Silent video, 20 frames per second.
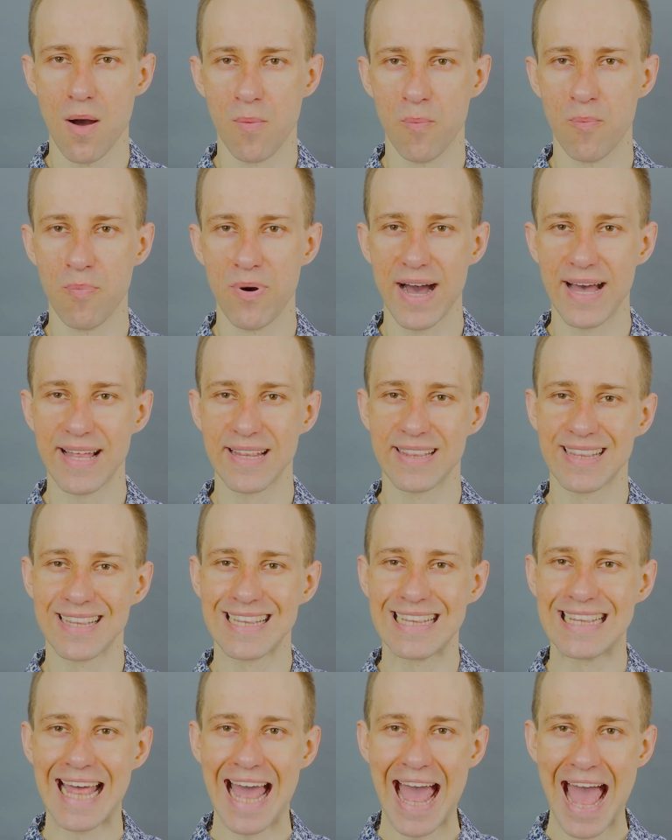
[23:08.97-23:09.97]
But
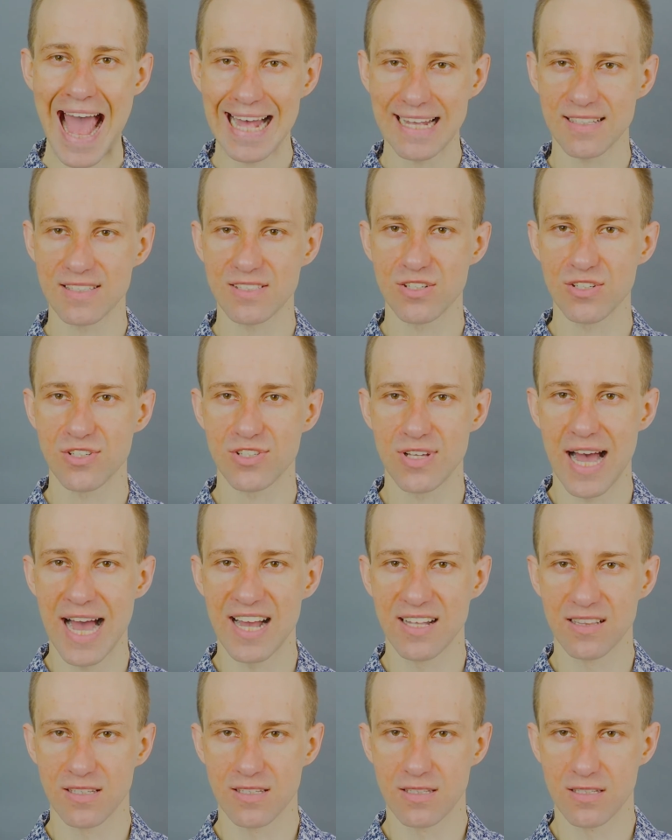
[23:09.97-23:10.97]
the answers
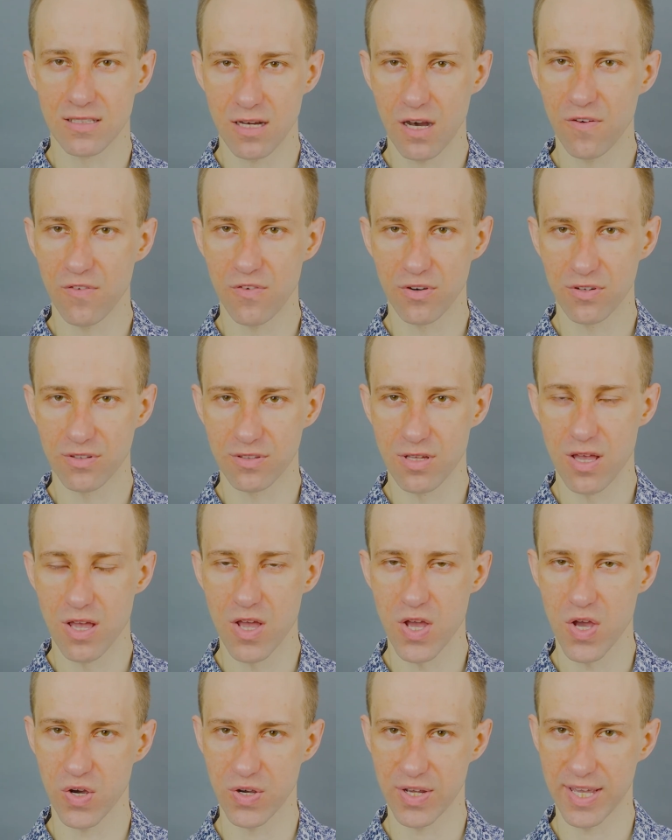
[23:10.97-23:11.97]
I discovered,
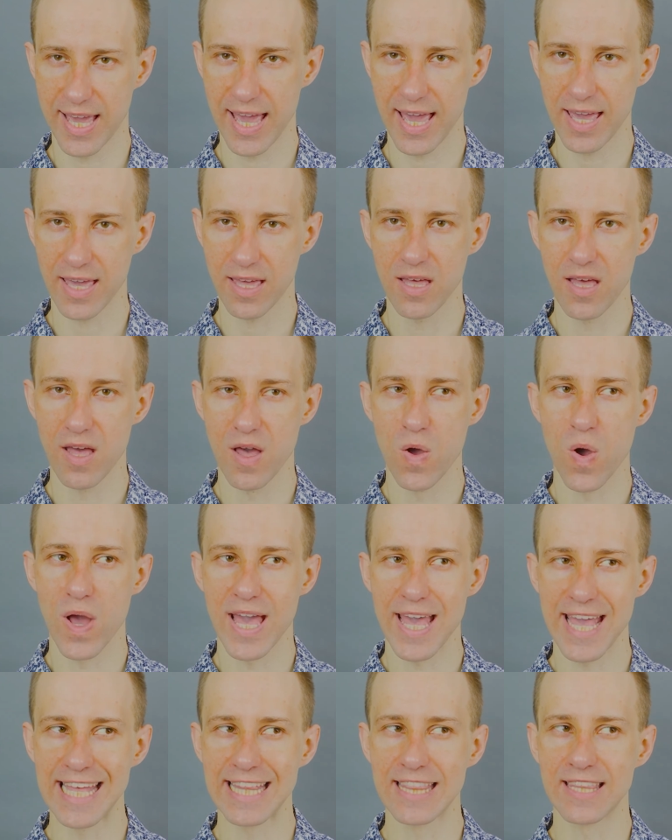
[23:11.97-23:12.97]
okay,
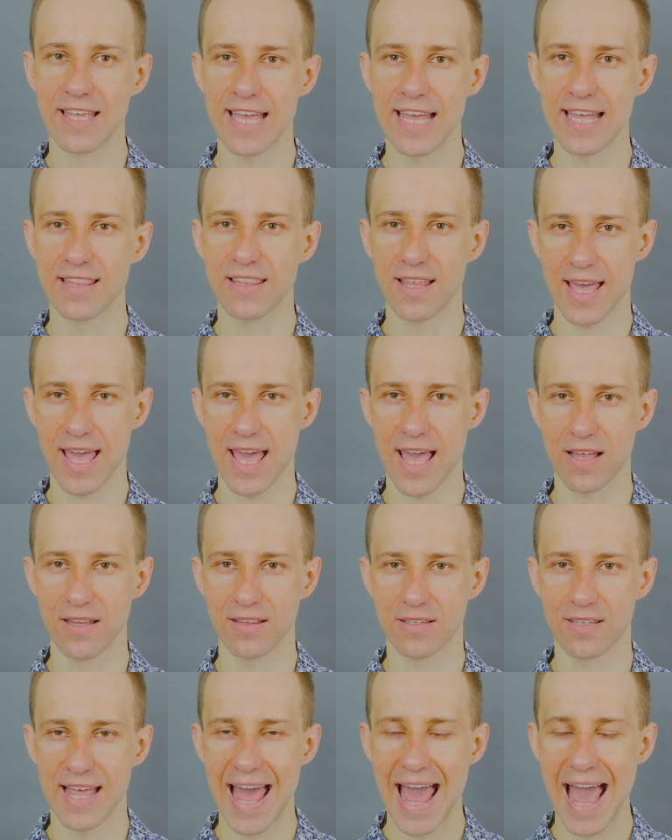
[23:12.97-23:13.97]
in the
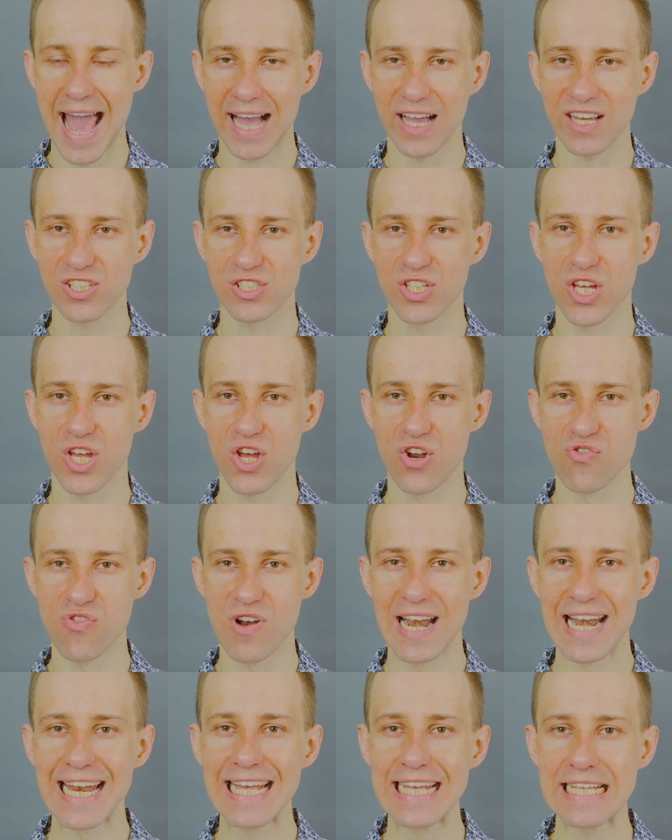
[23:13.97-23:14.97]
end, actually
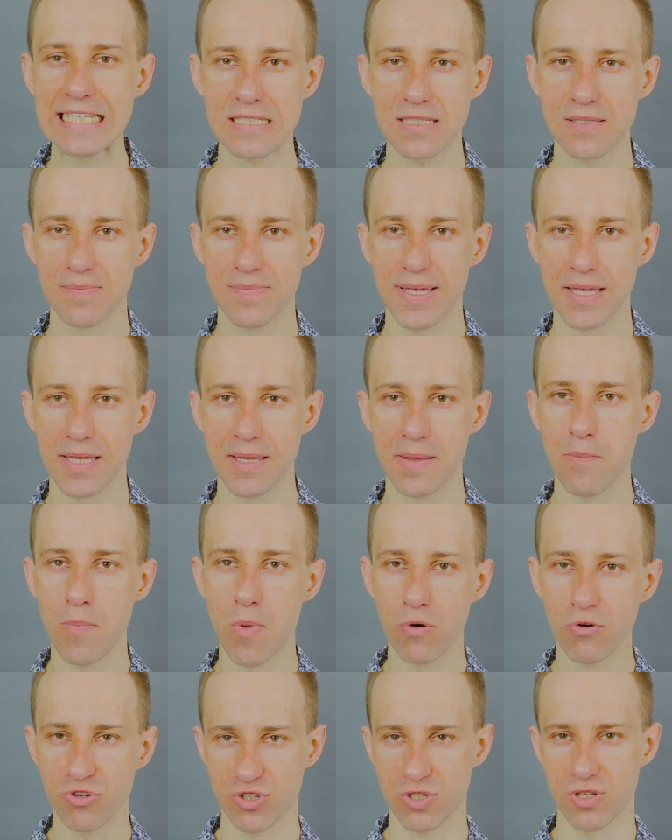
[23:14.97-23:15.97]
released me
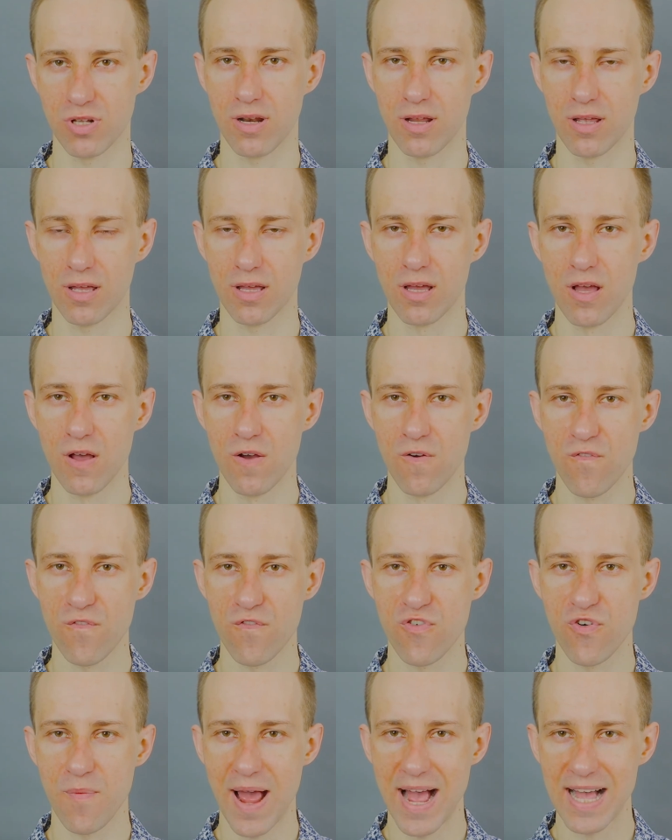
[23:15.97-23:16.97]
emotionally
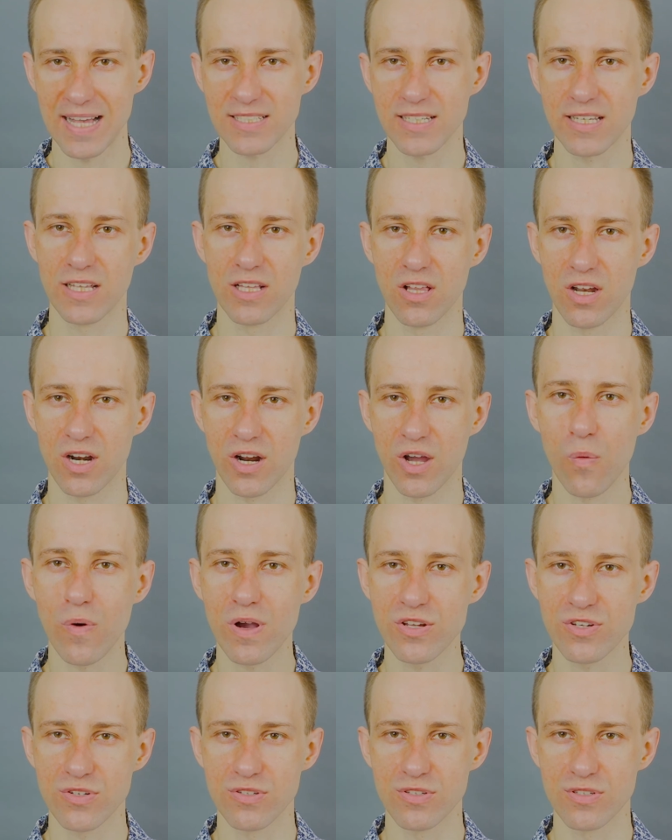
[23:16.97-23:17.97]
from asking a lot of
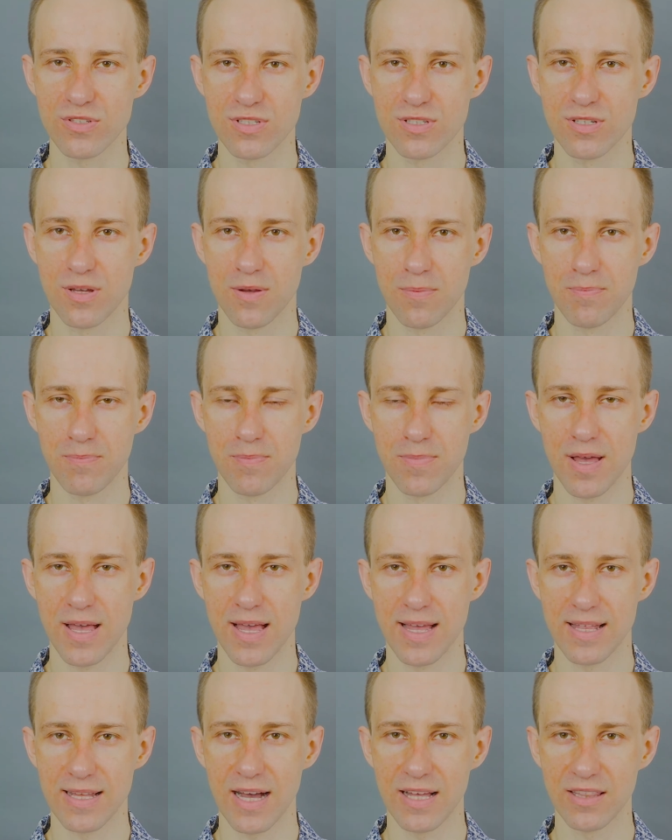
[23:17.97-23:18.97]
questions
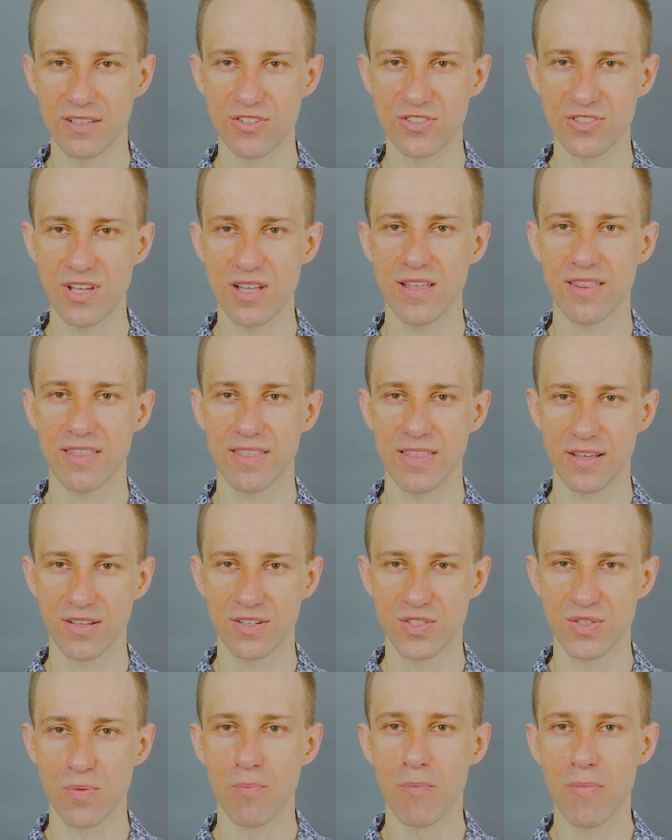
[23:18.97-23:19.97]
and understanding
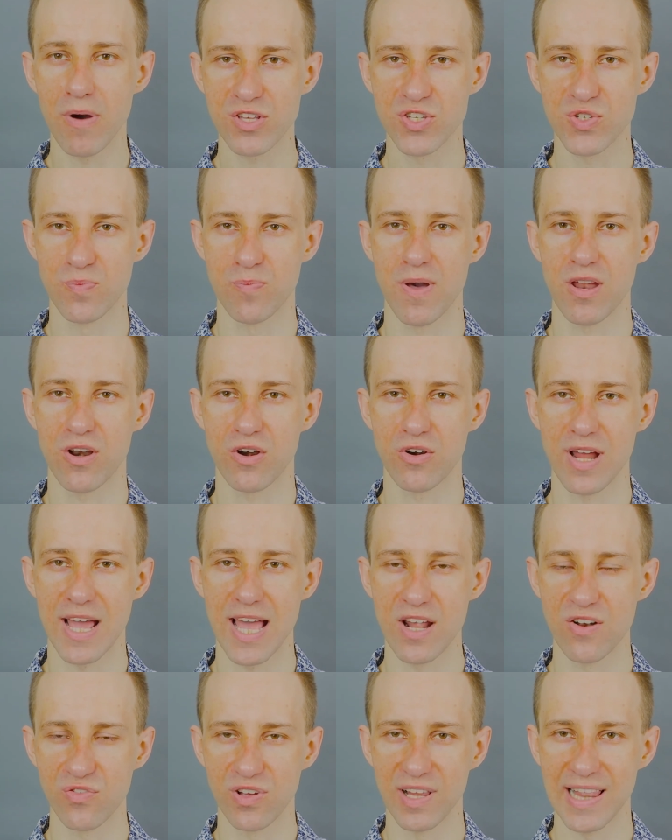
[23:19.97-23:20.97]
things much better
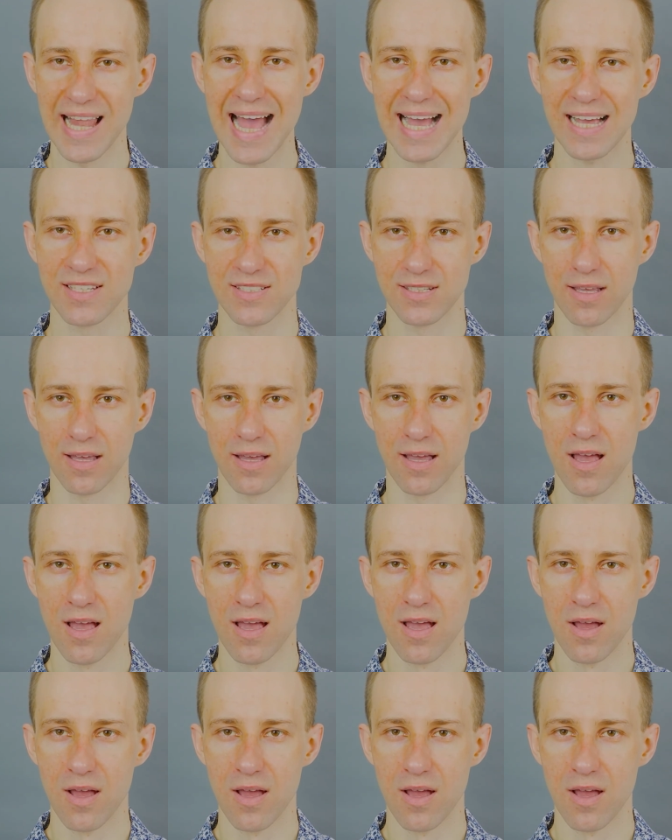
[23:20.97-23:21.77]
and relaxing.